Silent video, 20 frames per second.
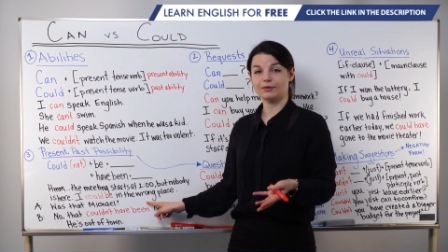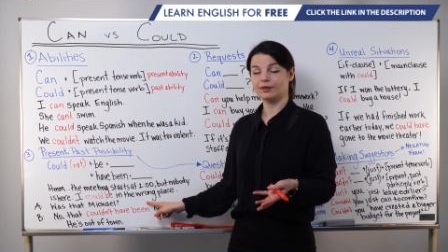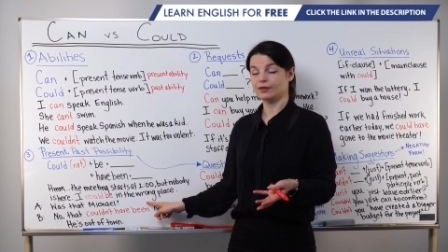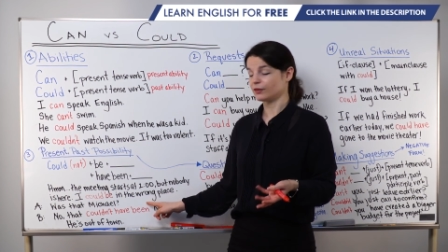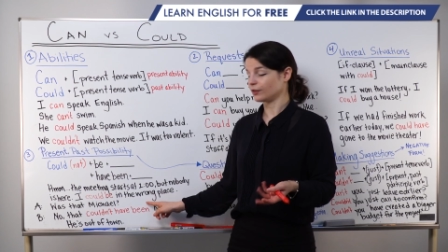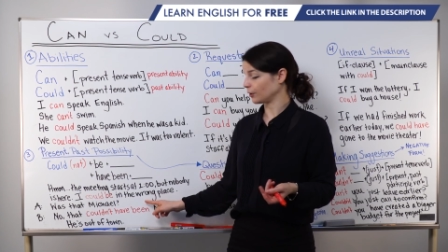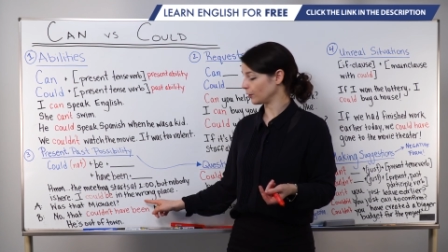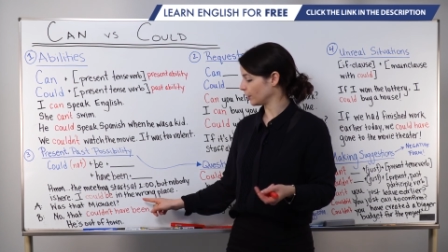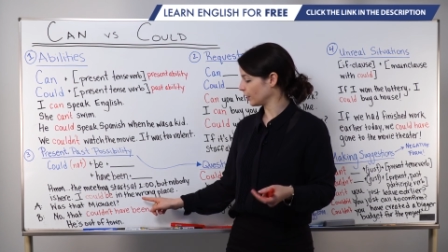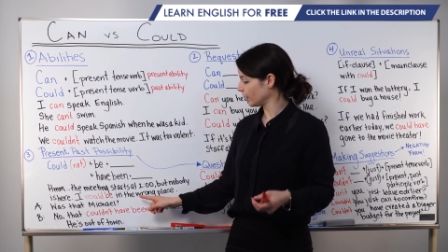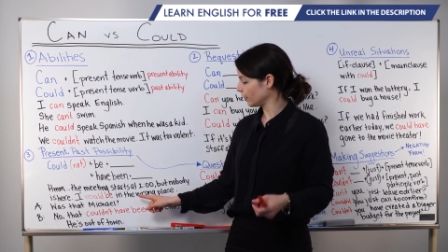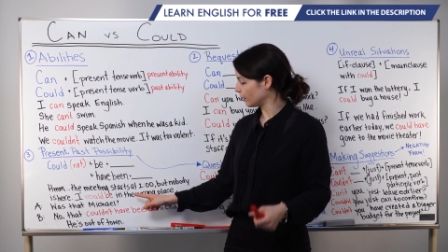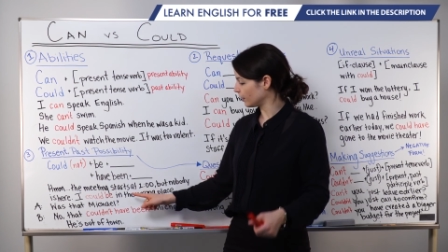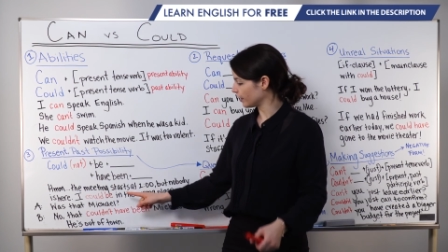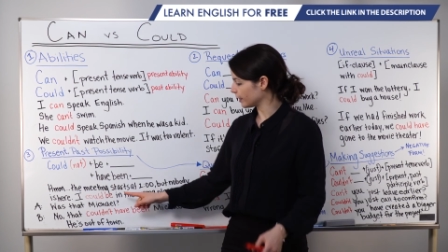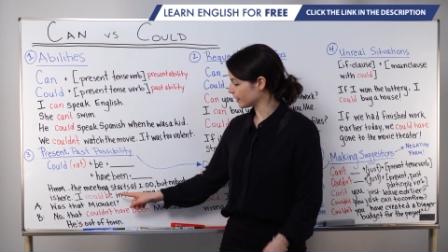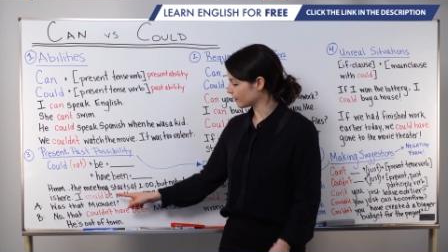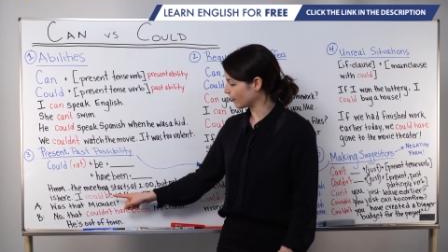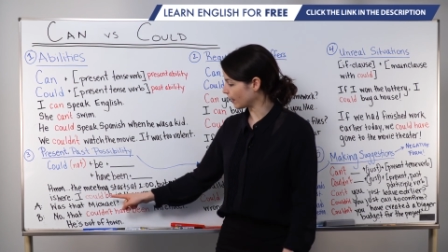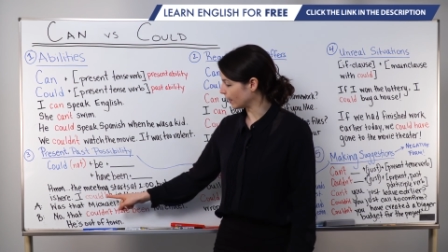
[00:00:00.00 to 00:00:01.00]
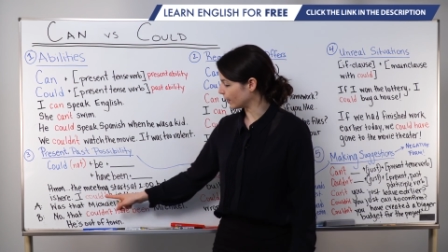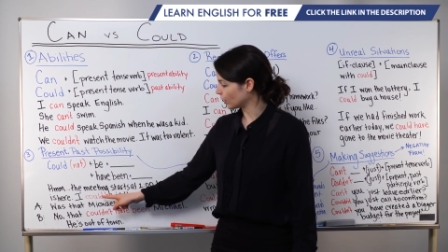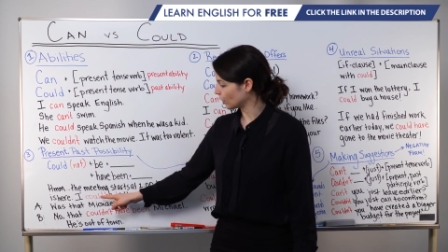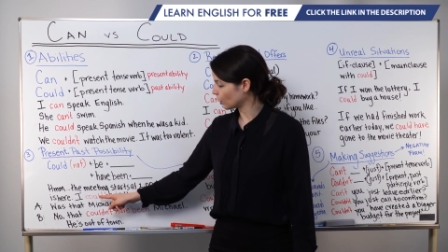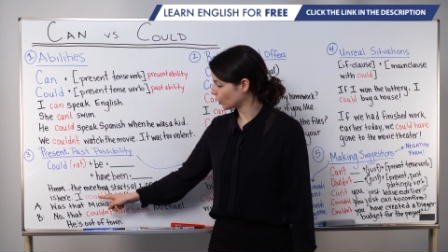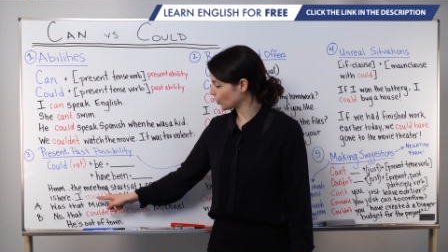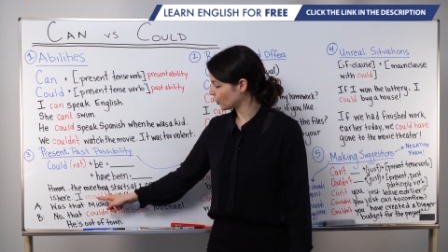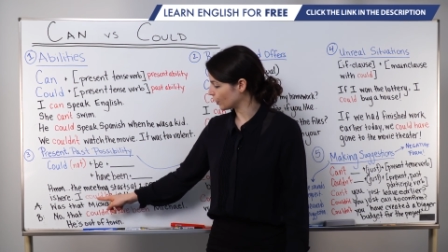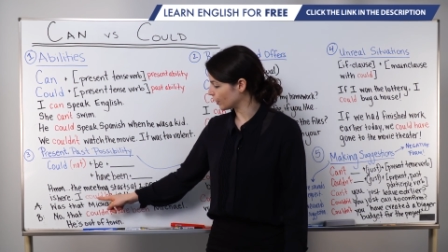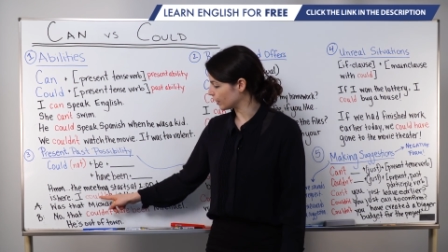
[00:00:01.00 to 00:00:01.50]
So here is my
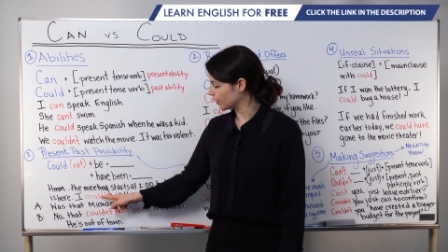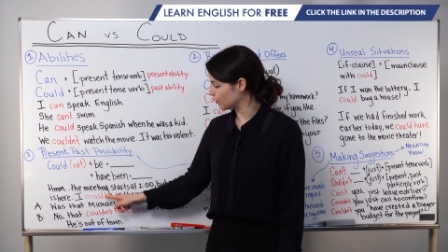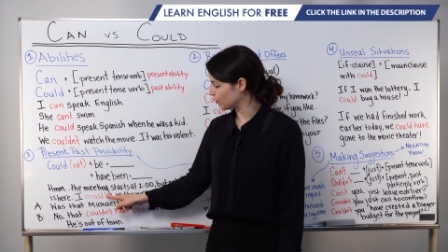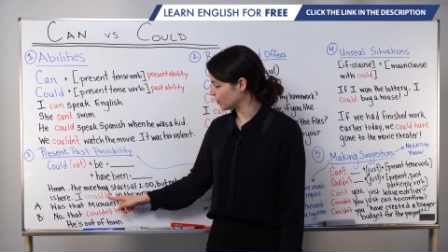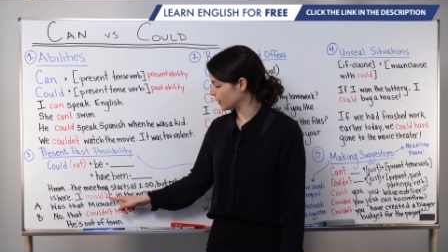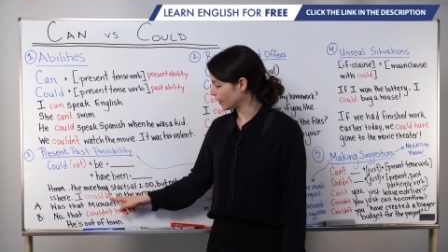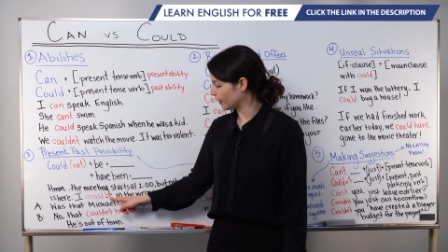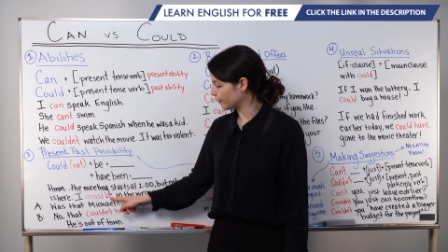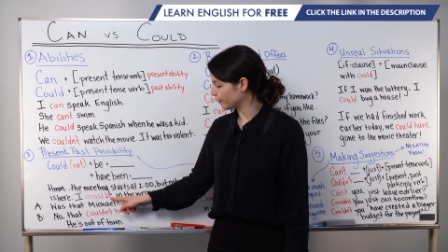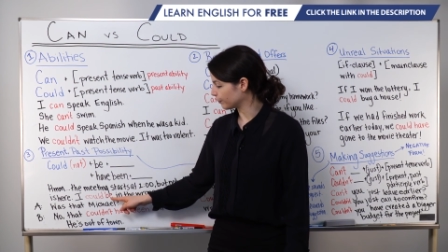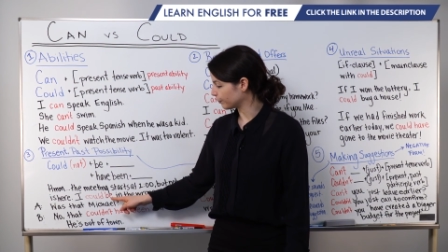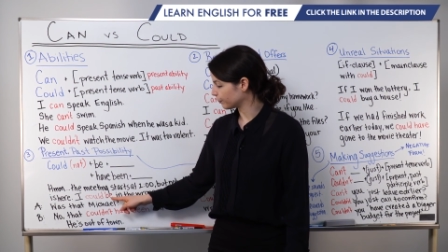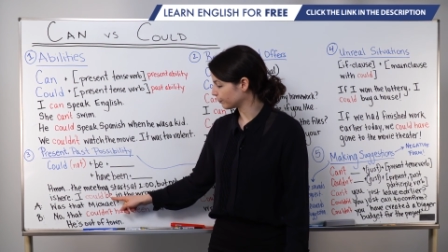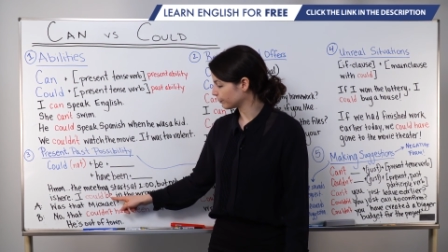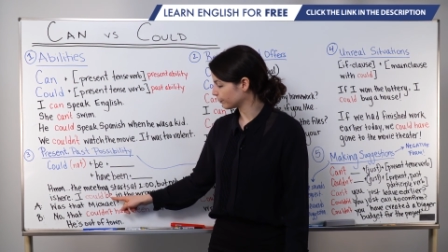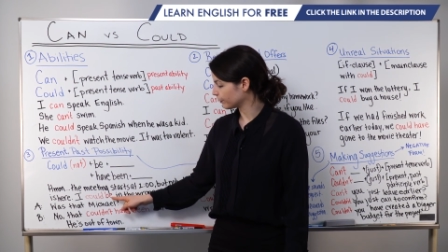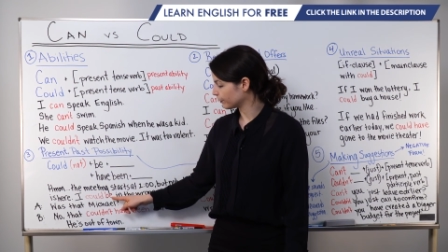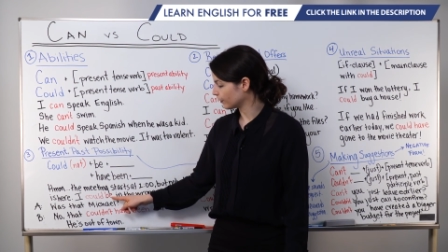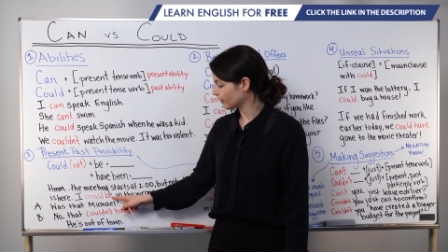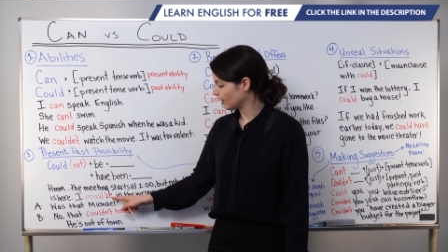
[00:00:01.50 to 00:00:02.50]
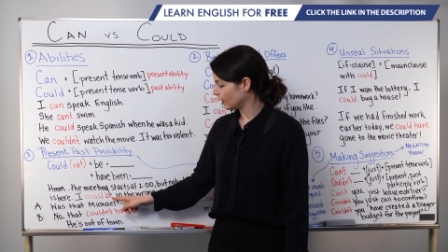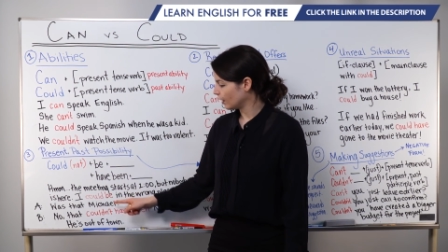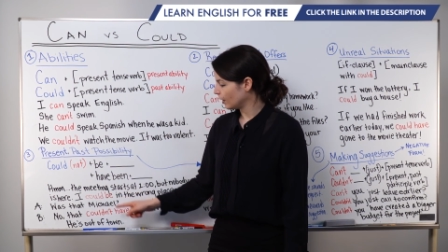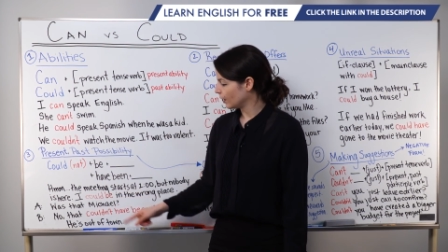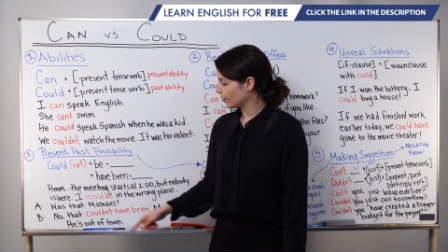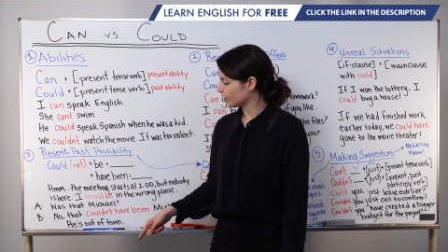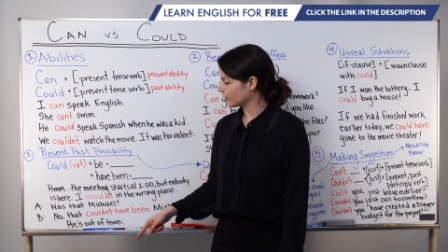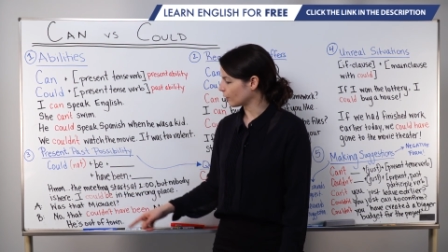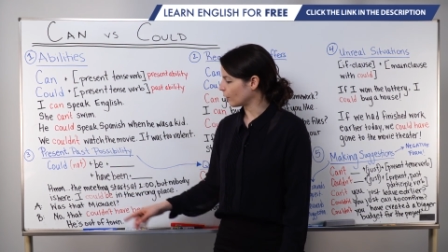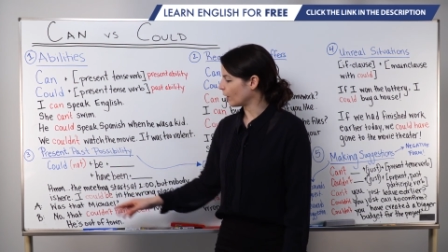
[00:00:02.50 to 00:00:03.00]
could be.
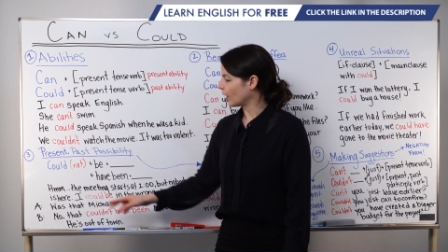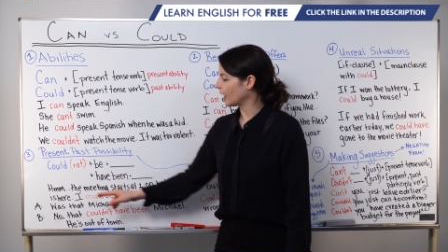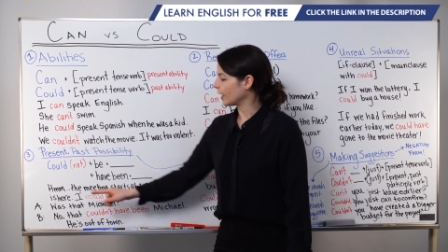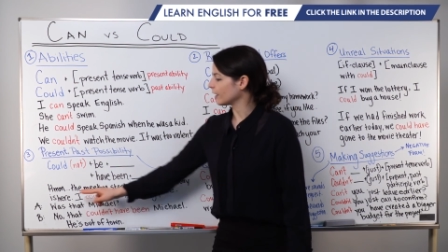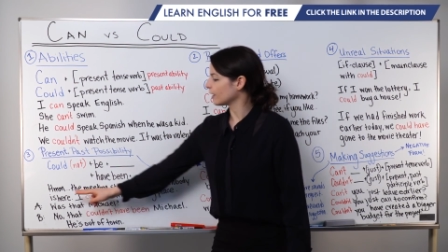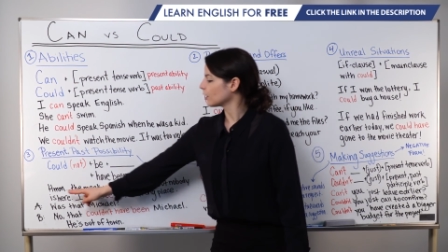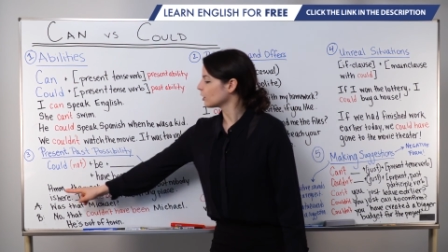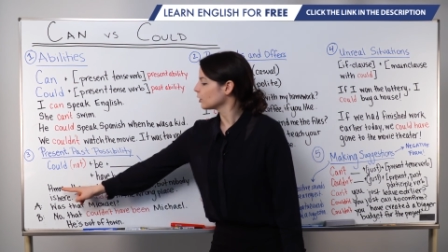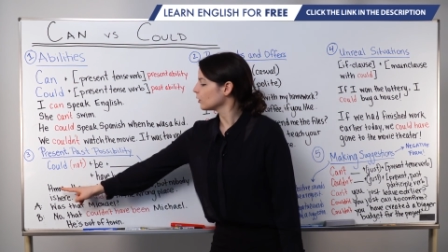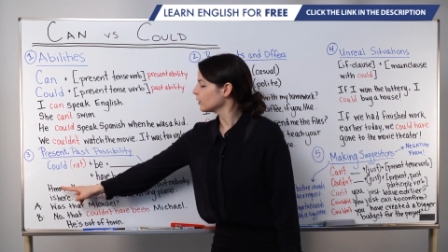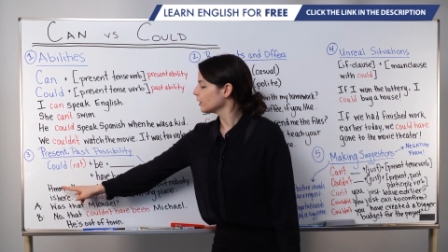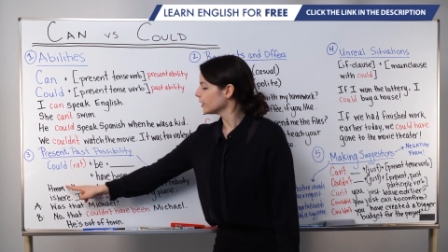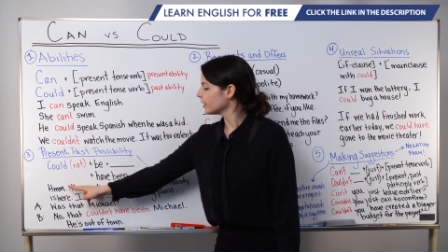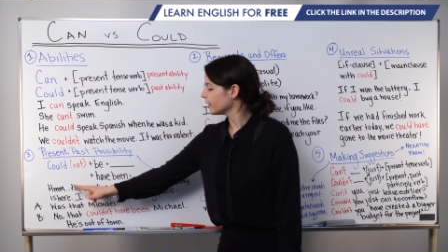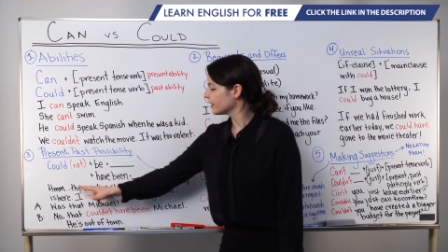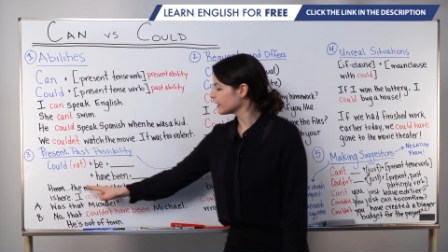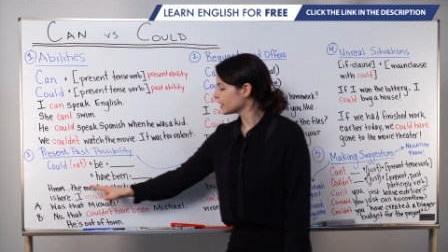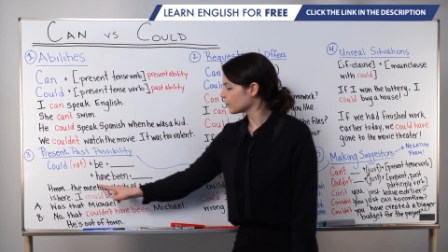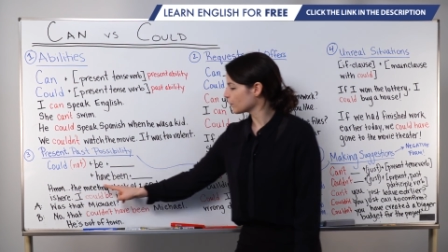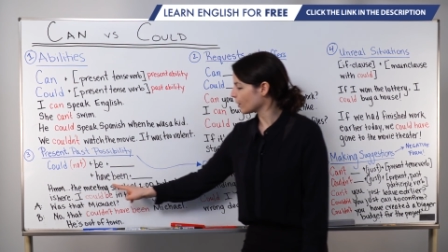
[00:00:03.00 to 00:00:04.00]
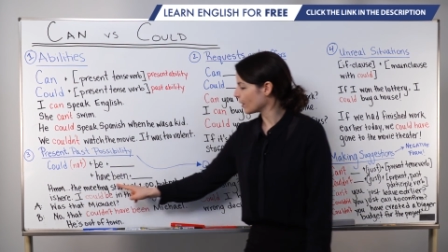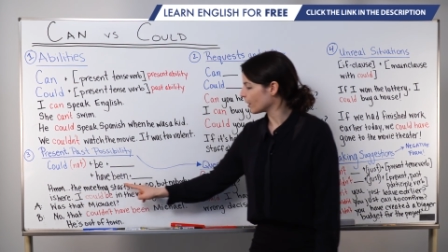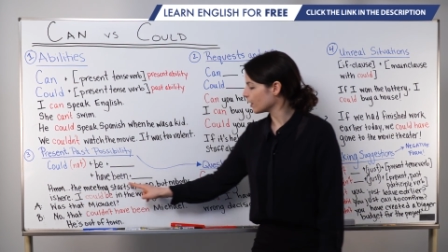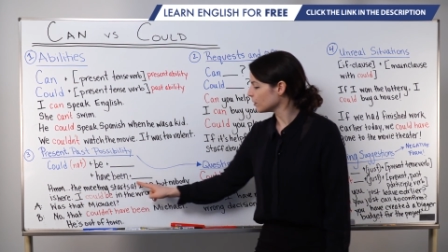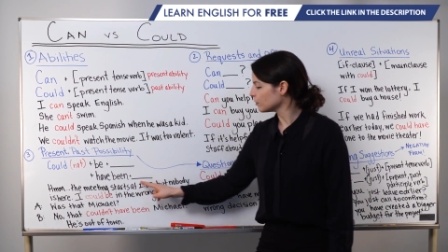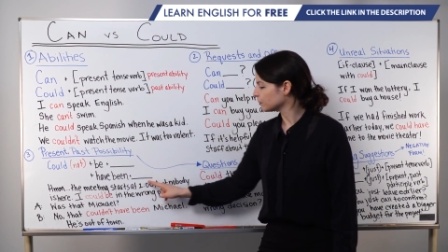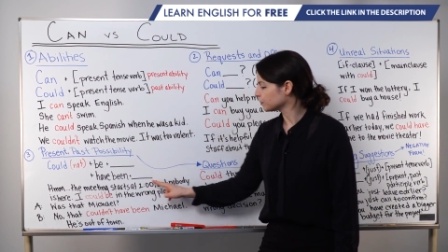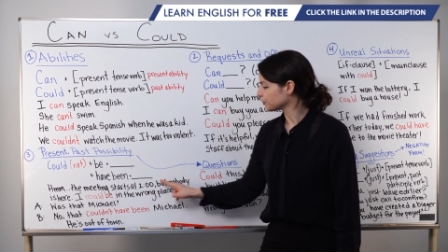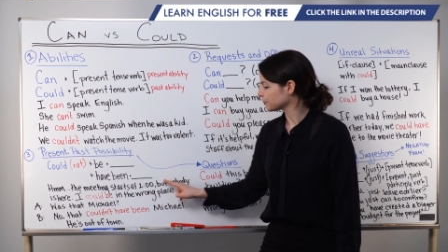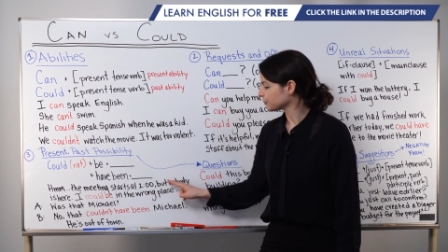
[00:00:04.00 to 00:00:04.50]
So I included this part